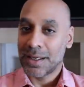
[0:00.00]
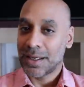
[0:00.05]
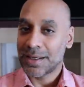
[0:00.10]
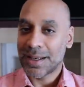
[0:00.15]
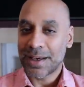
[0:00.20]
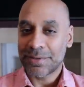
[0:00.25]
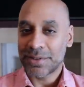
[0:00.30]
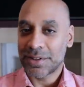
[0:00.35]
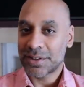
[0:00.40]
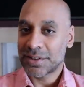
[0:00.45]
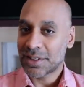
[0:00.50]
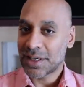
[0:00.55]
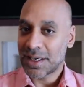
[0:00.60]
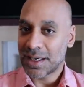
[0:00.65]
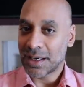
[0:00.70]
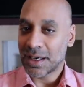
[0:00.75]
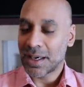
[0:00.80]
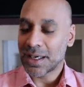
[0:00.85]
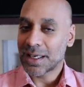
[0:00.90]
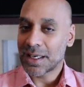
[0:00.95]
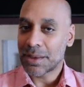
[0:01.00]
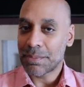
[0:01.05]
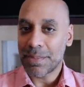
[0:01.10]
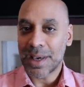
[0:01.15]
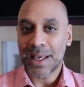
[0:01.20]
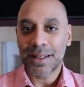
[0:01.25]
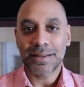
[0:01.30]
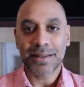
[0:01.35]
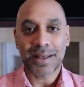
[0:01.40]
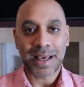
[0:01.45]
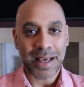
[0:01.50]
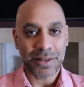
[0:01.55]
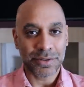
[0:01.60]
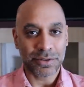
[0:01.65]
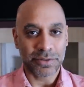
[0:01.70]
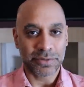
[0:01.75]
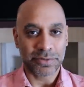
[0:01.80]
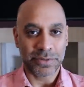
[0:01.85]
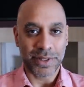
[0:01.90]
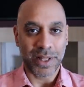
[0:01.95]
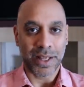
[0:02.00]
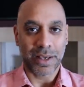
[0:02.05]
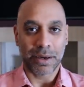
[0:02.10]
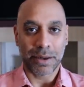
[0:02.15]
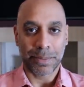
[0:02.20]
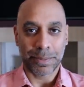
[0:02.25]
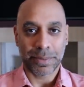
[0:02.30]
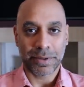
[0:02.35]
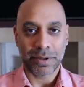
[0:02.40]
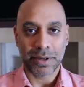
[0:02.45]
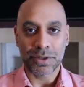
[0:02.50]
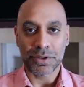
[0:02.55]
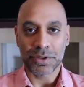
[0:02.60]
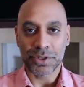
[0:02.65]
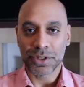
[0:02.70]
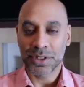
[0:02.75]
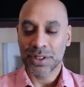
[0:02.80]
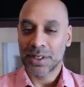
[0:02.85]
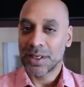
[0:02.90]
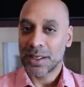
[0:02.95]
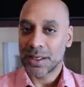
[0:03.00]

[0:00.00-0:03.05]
And I have to say, I commend Atoll for their approach,